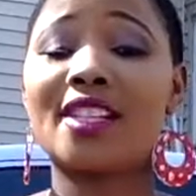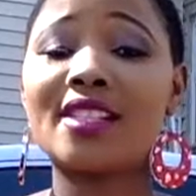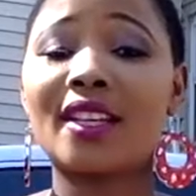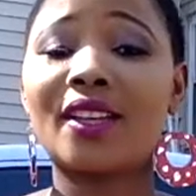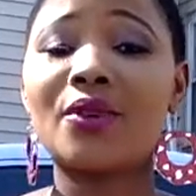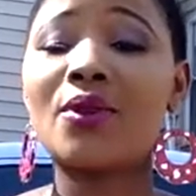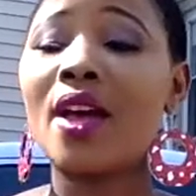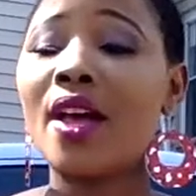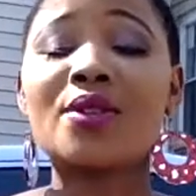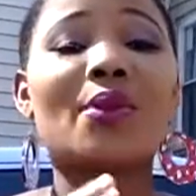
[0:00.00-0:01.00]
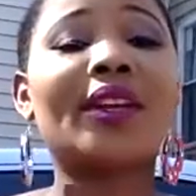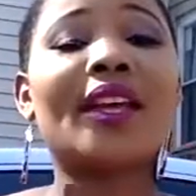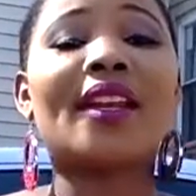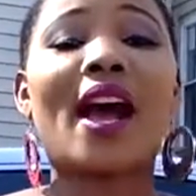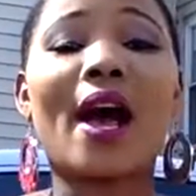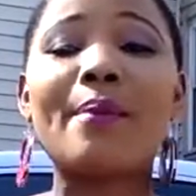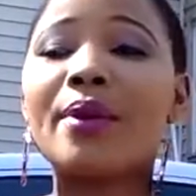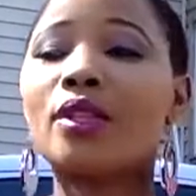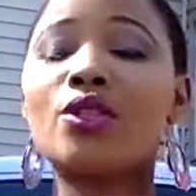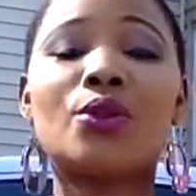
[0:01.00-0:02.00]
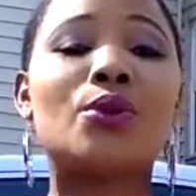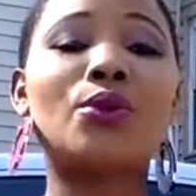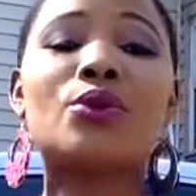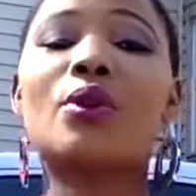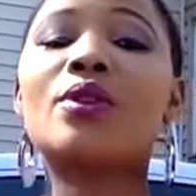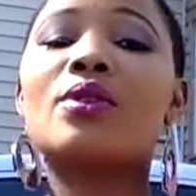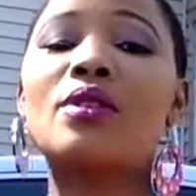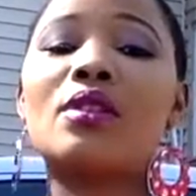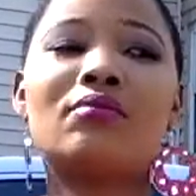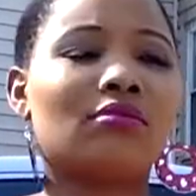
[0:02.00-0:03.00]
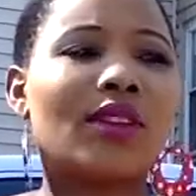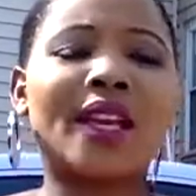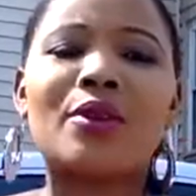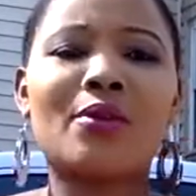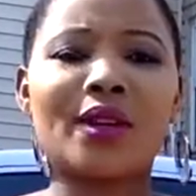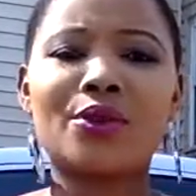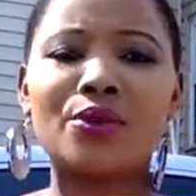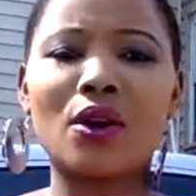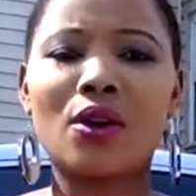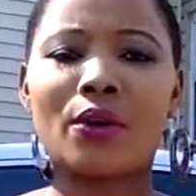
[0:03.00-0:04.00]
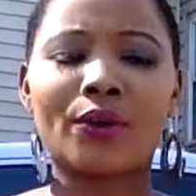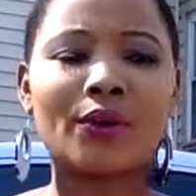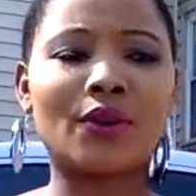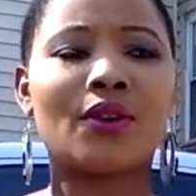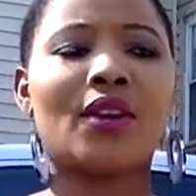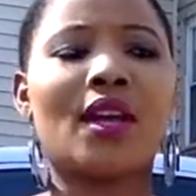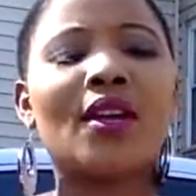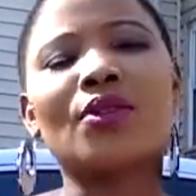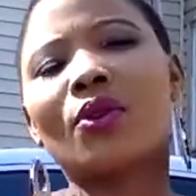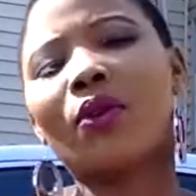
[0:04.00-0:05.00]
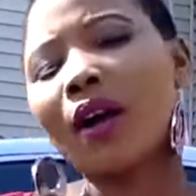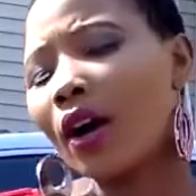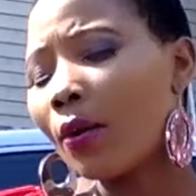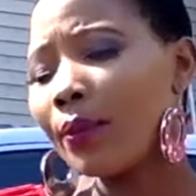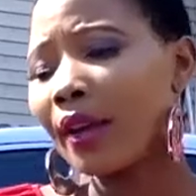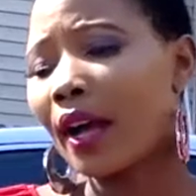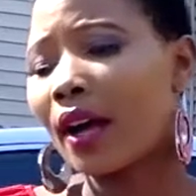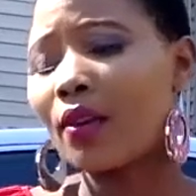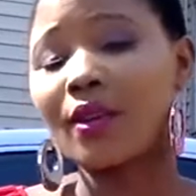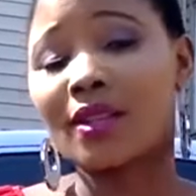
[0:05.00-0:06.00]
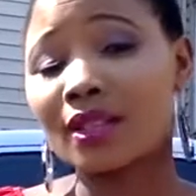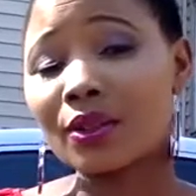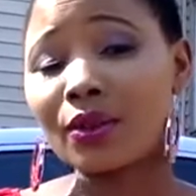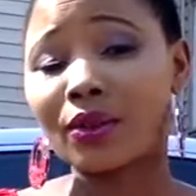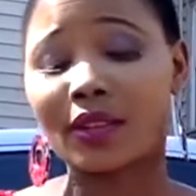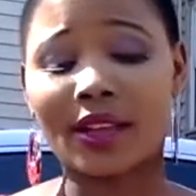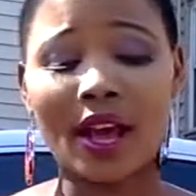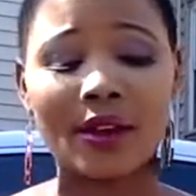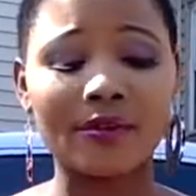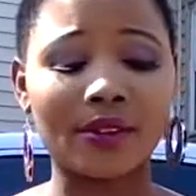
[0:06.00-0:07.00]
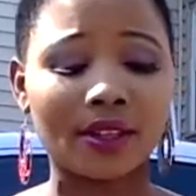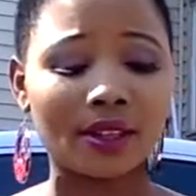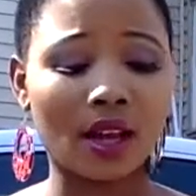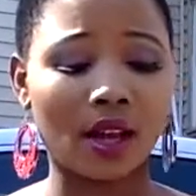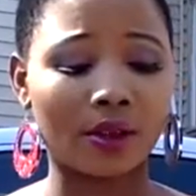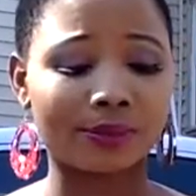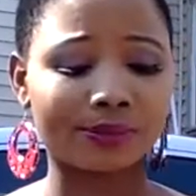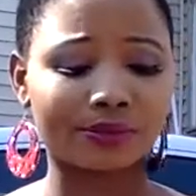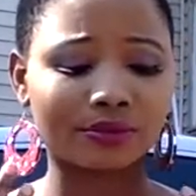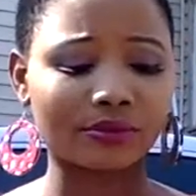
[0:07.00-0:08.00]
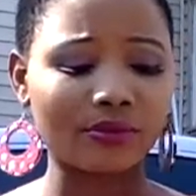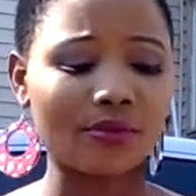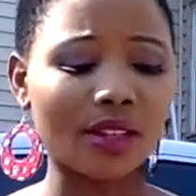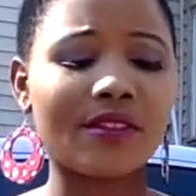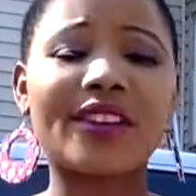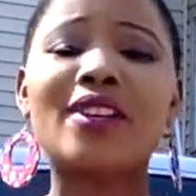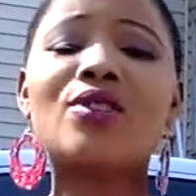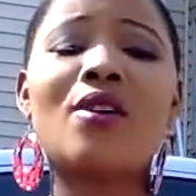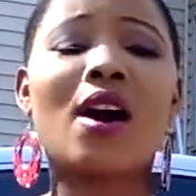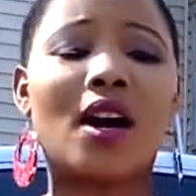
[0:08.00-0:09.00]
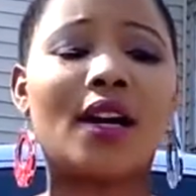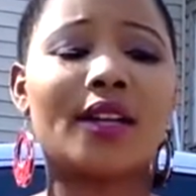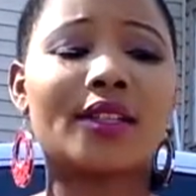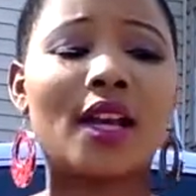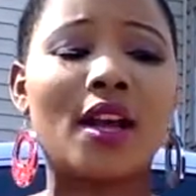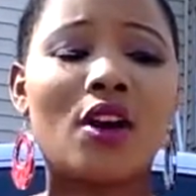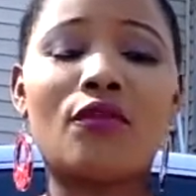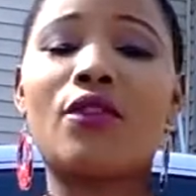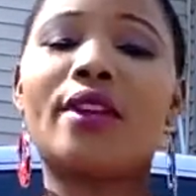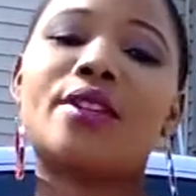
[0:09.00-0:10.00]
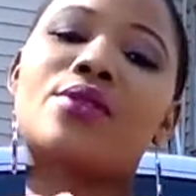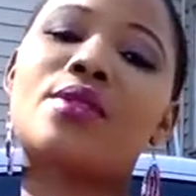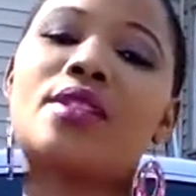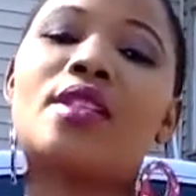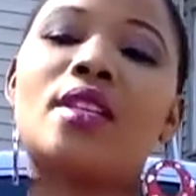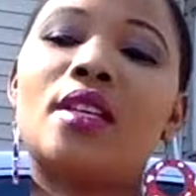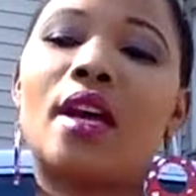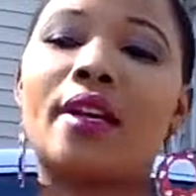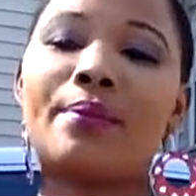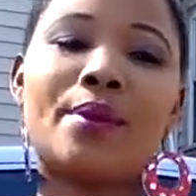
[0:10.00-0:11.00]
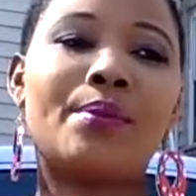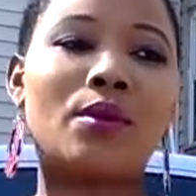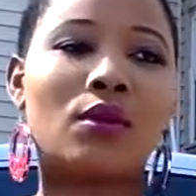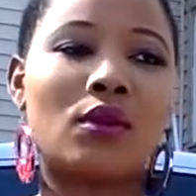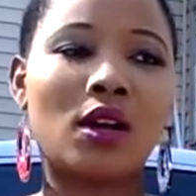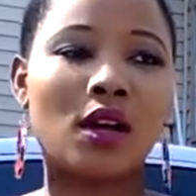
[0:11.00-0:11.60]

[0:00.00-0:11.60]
just like you. So it can happen to you, towards anyone you know. So helping out is good. Like having a very good heart, wanting to see other people